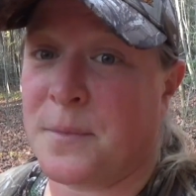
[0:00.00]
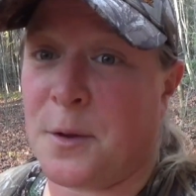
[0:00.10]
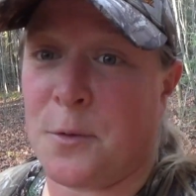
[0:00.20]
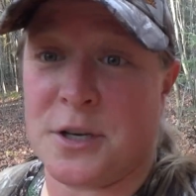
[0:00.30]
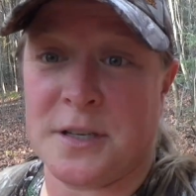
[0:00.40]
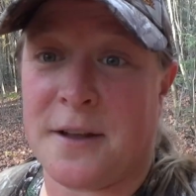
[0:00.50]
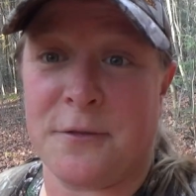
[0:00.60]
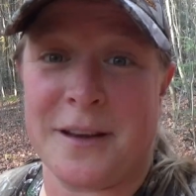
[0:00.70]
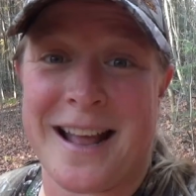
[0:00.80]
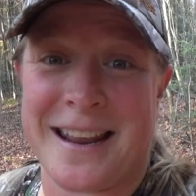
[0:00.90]
which is
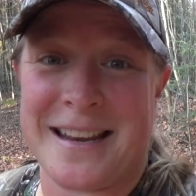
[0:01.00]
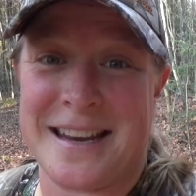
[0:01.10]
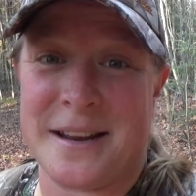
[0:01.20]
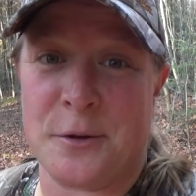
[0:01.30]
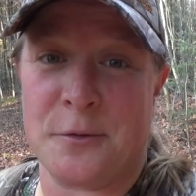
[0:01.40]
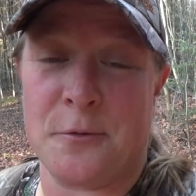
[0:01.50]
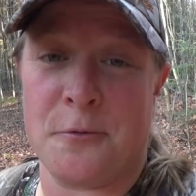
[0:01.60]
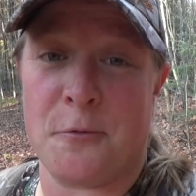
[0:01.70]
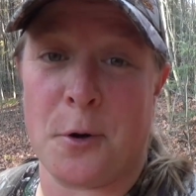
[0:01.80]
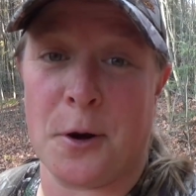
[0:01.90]
definitely not ideal
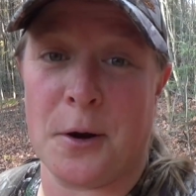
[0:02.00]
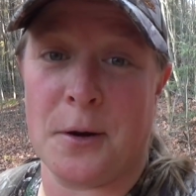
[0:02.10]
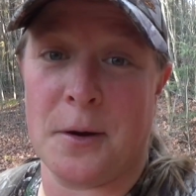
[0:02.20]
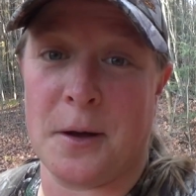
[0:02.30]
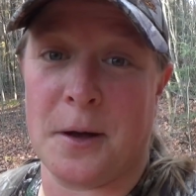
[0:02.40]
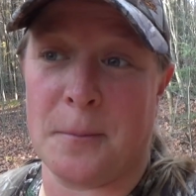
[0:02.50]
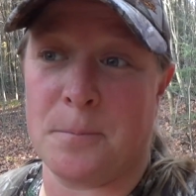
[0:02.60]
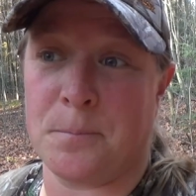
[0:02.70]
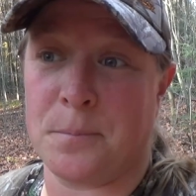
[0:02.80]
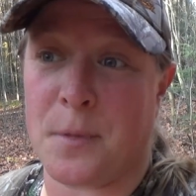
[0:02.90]
for
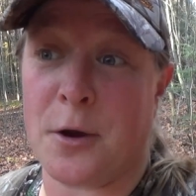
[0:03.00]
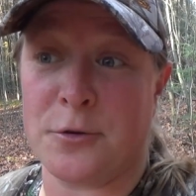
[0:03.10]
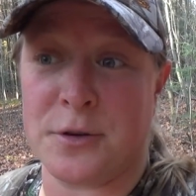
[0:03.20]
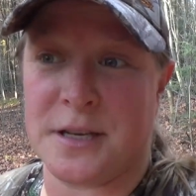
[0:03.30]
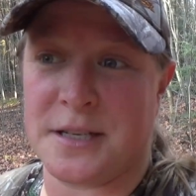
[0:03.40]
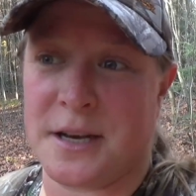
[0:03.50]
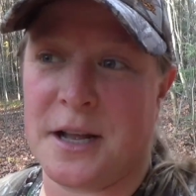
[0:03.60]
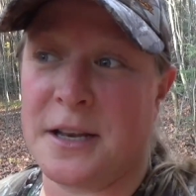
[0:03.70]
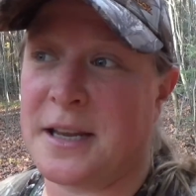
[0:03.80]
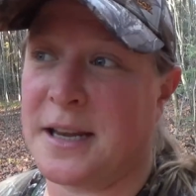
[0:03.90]
archery season
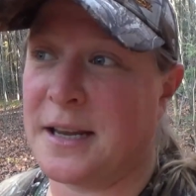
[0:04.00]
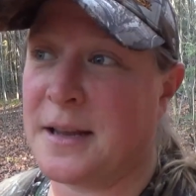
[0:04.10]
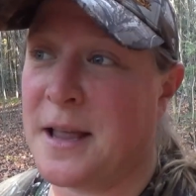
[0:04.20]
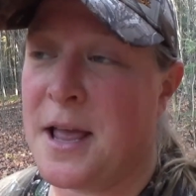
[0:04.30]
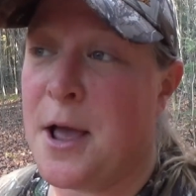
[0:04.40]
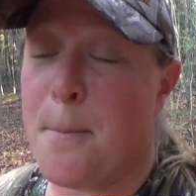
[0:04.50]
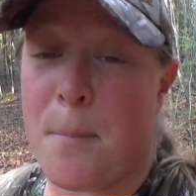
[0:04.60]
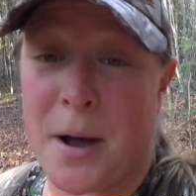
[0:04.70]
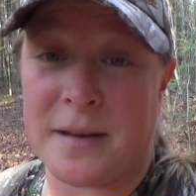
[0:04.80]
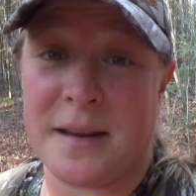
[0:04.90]
hunting,
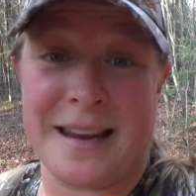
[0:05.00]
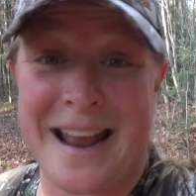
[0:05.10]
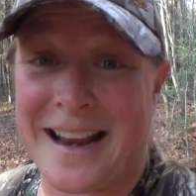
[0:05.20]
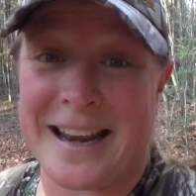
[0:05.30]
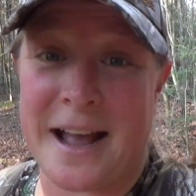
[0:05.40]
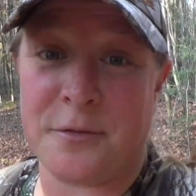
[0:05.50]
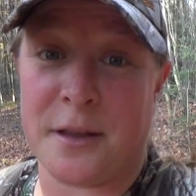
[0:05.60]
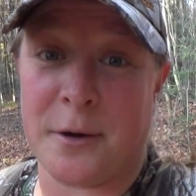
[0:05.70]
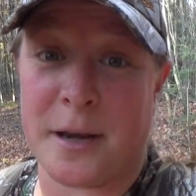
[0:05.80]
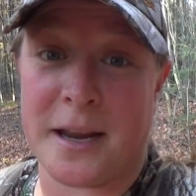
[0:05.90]
but you got to get out
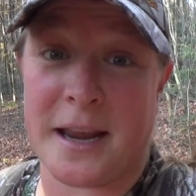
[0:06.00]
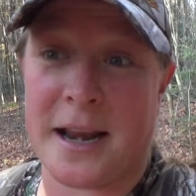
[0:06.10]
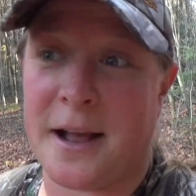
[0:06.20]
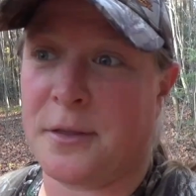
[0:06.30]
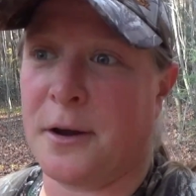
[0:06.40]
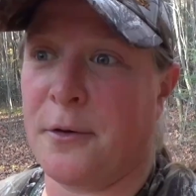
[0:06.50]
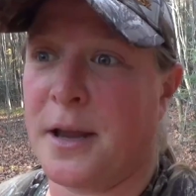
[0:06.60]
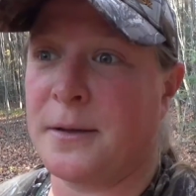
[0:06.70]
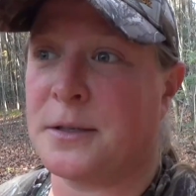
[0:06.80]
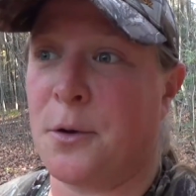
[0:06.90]
there when you can get out there,
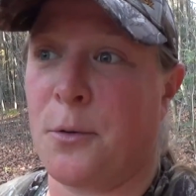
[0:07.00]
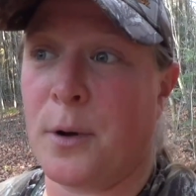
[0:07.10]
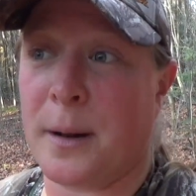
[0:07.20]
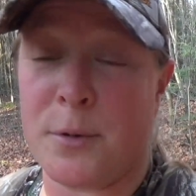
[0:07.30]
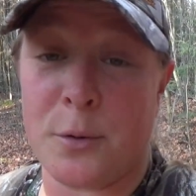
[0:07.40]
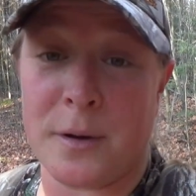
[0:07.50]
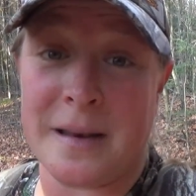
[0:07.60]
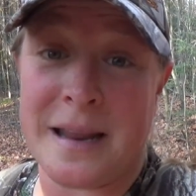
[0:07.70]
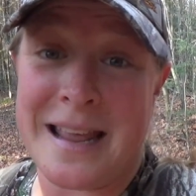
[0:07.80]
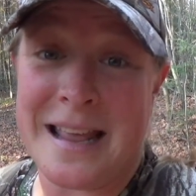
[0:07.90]
right? So what I'm doing
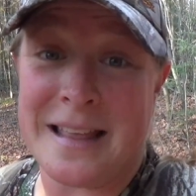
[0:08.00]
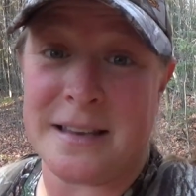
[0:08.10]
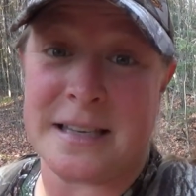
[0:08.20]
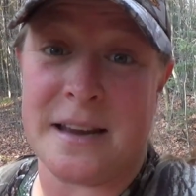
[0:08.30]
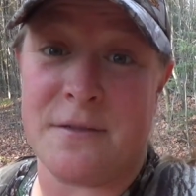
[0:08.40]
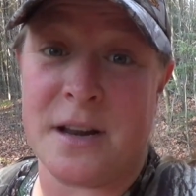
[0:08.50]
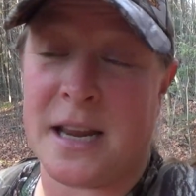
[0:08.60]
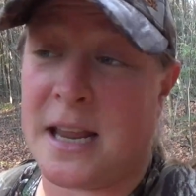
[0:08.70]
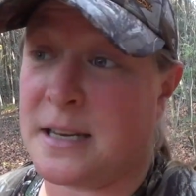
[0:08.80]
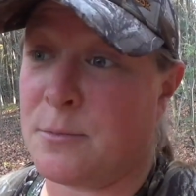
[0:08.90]
this
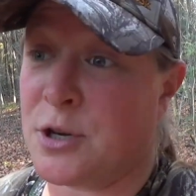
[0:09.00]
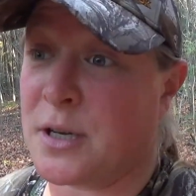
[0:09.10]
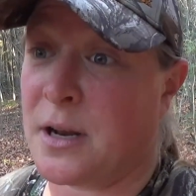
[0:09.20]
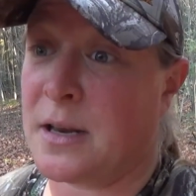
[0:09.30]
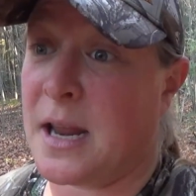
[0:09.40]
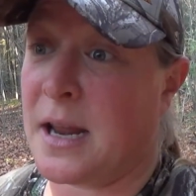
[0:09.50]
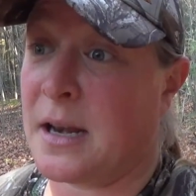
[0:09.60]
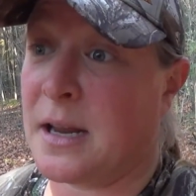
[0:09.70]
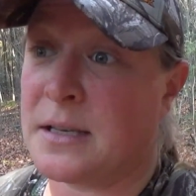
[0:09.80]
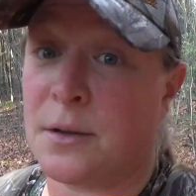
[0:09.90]
evening is I'm just going to take a
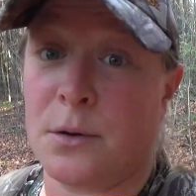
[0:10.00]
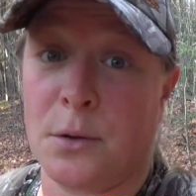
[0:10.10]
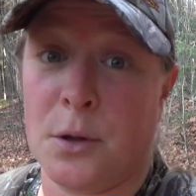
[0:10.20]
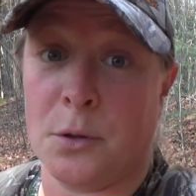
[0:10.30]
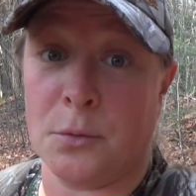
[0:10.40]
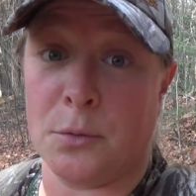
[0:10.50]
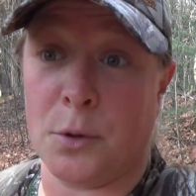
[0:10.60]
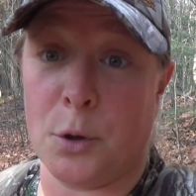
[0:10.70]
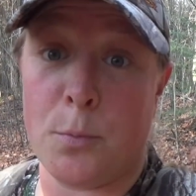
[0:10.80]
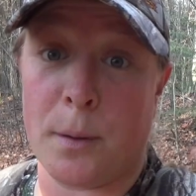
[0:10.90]
nice little
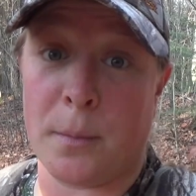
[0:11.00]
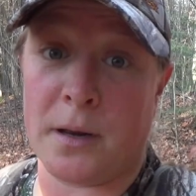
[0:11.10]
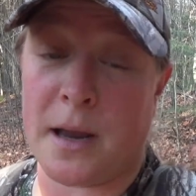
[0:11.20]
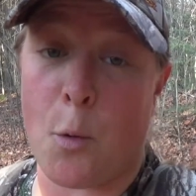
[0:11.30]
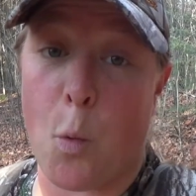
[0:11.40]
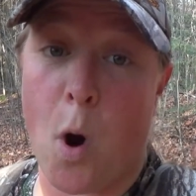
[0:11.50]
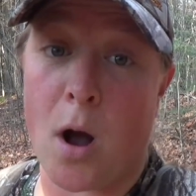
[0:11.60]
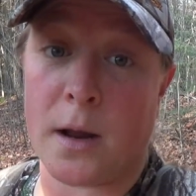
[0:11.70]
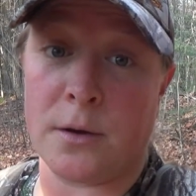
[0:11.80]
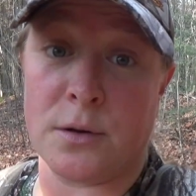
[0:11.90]
loop. I'm going to take a
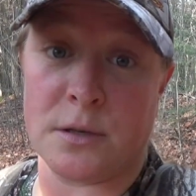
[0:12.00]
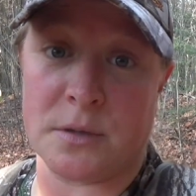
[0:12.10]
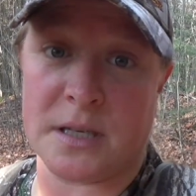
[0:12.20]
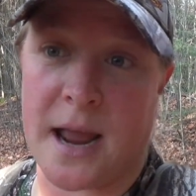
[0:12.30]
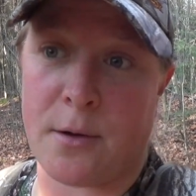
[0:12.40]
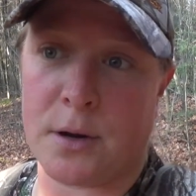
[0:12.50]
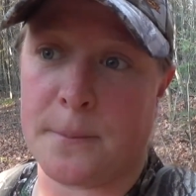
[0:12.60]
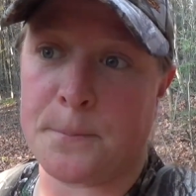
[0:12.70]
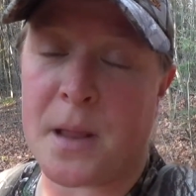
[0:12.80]
walk and do some scouting.